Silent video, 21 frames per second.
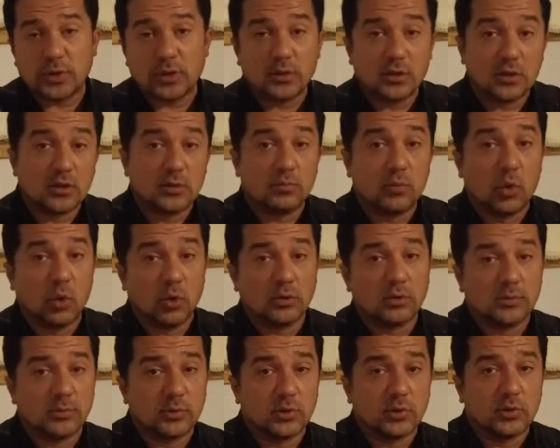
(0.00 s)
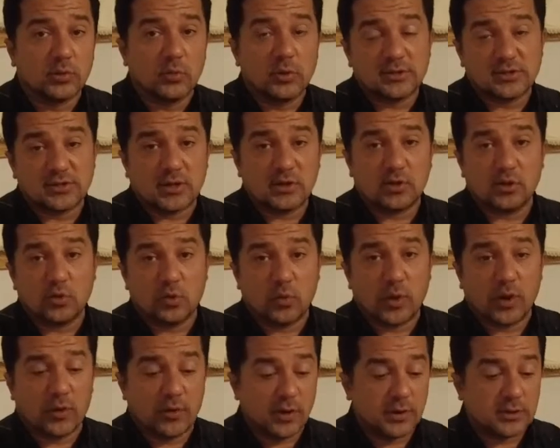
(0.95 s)
little moldable as you
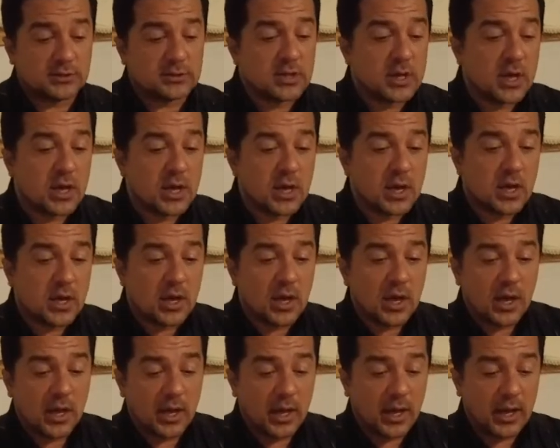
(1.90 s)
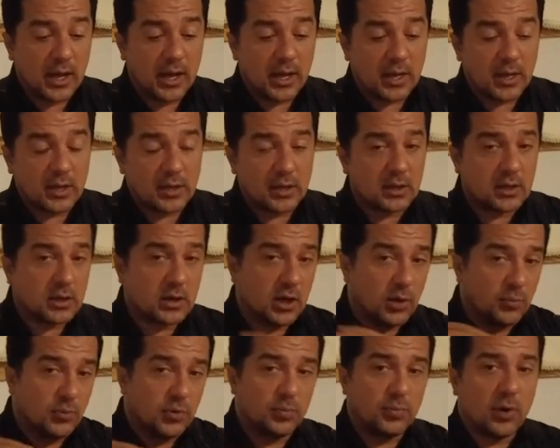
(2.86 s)
wear it, and a
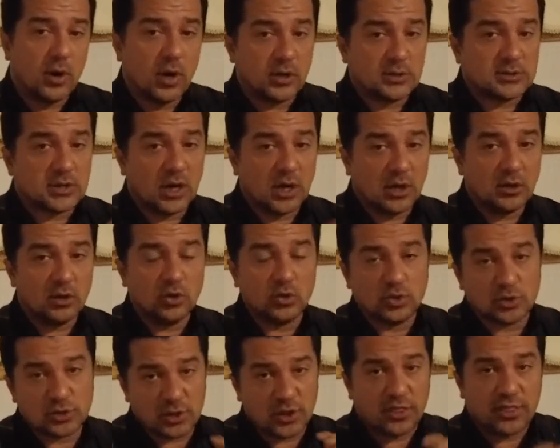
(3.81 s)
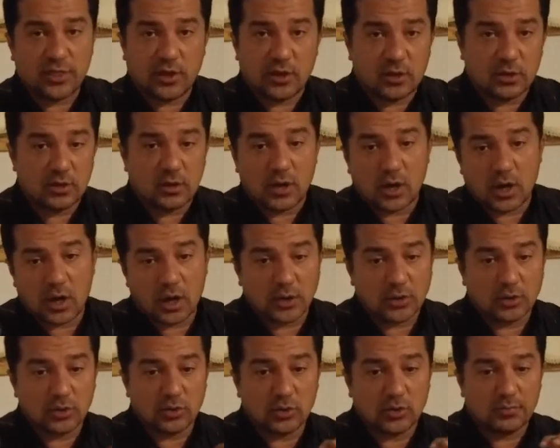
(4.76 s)
couple parts I'll use a thicker hide
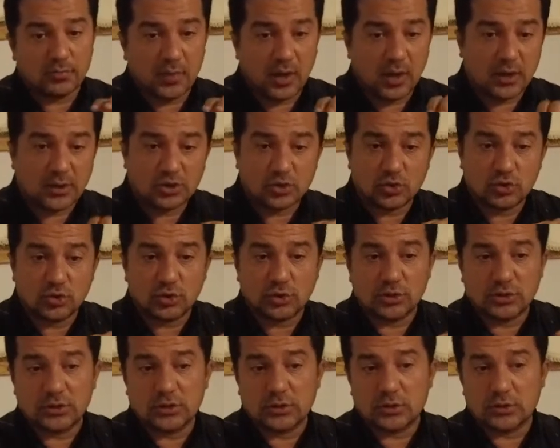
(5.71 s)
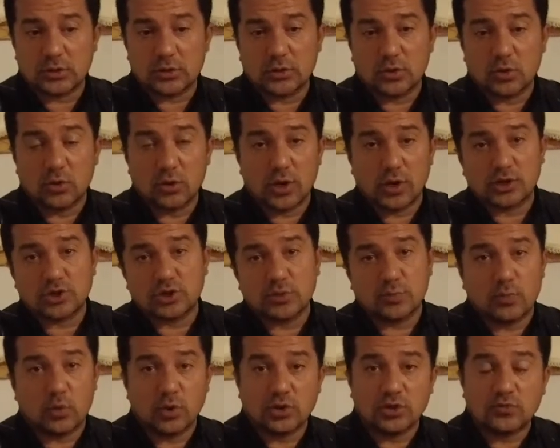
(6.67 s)
to make sure the connection
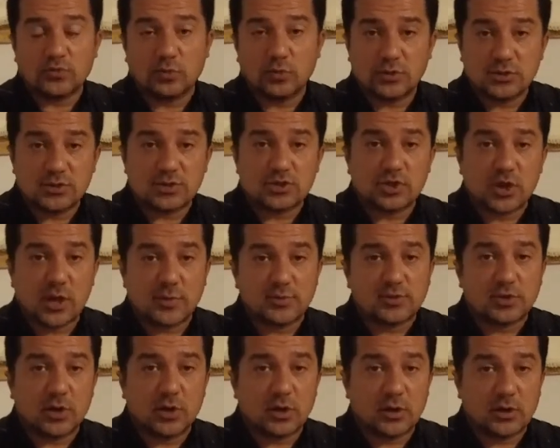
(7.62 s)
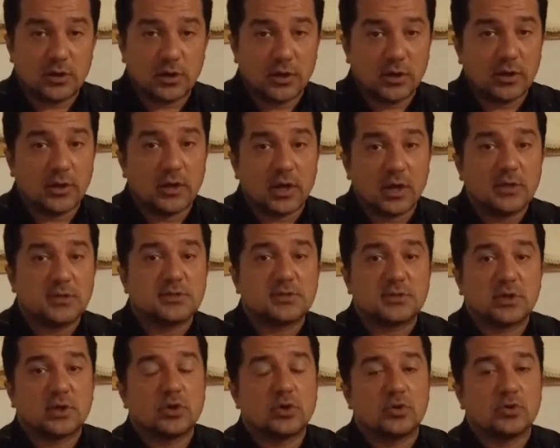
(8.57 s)
points for the straps are in a nice
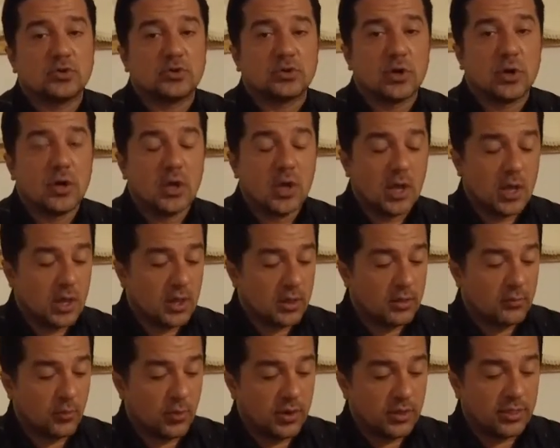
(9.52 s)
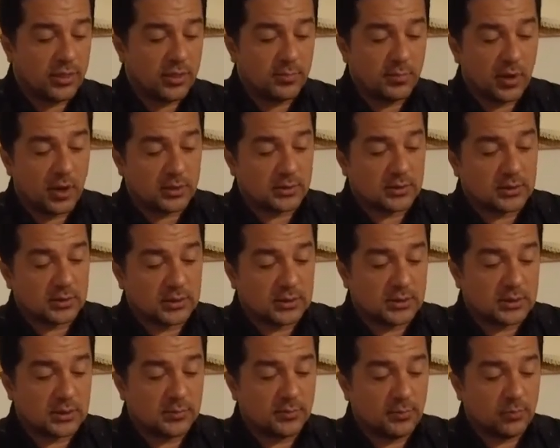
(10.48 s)
secure width, but
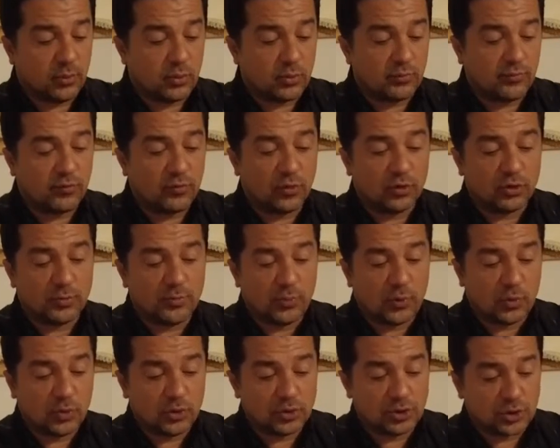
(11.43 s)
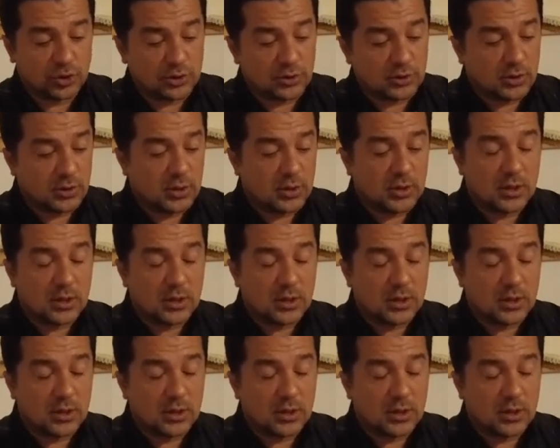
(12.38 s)
the front portion